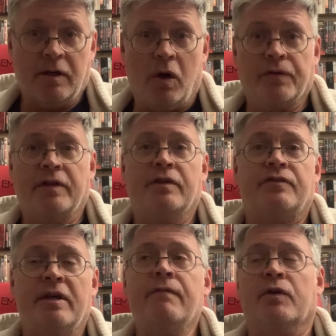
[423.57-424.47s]
called The
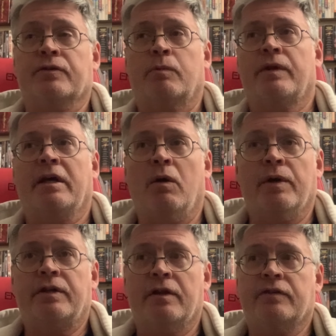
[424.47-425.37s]
Deceivers, where they go
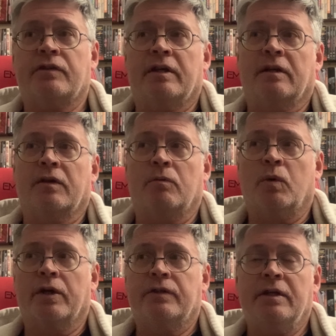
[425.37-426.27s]
into this in a little
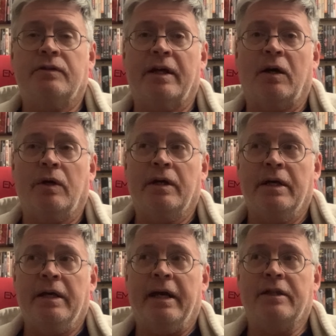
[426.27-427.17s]
more detail,
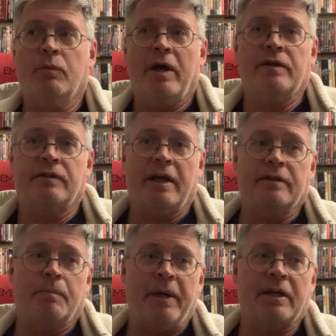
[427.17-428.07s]
and the way that they
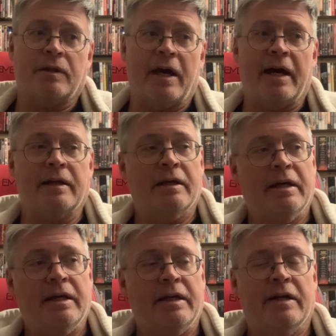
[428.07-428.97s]
depict that
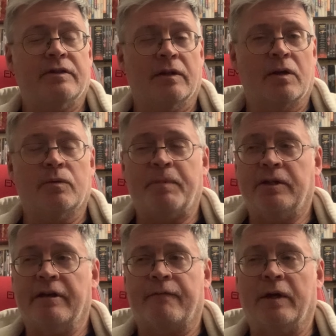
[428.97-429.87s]
is a little
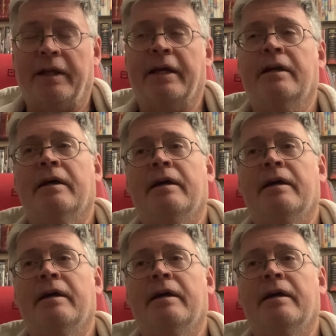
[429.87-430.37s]
bit differently,